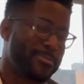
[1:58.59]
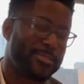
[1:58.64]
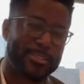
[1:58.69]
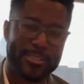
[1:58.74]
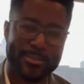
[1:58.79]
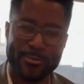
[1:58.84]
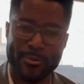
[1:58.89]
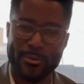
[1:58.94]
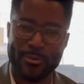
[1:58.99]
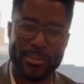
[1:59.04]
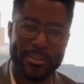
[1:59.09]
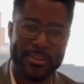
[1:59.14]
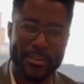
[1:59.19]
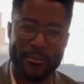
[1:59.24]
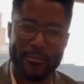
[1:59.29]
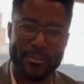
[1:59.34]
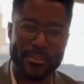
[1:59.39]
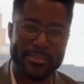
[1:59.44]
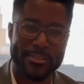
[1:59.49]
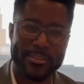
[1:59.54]
Smoking
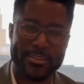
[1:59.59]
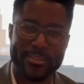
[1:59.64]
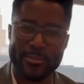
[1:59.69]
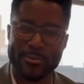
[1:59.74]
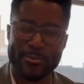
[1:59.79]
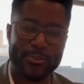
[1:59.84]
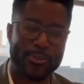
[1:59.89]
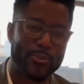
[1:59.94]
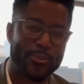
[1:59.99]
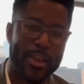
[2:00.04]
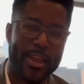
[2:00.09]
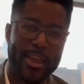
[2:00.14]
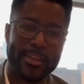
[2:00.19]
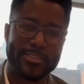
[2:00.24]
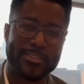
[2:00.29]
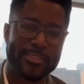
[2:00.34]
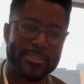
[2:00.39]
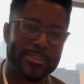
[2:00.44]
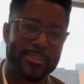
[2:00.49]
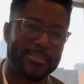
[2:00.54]
every single track,
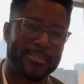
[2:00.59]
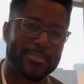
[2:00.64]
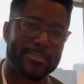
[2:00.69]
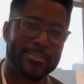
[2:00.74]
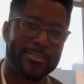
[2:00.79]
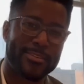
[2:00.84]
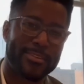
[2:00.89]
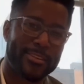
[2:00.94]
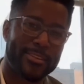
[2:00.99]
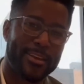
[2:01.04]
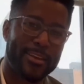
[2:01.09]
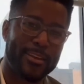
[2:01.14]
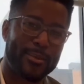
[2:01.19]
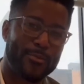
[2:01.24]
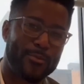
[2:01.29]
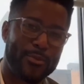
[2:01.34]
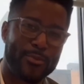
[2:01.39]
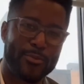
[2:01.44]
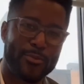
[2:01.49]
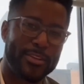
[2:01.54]
just like
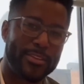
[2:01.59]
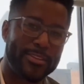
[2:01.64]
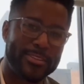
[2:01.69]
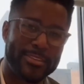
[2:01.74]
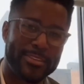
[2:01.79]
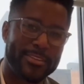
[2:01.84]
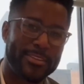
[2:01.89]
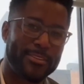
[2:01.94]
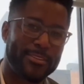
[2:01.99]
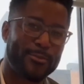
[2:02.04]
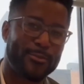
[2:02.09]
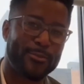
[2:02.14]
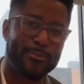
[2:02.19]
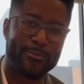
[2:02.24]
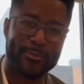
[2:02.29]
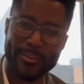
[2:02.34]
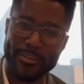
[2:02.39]
Pookie did, for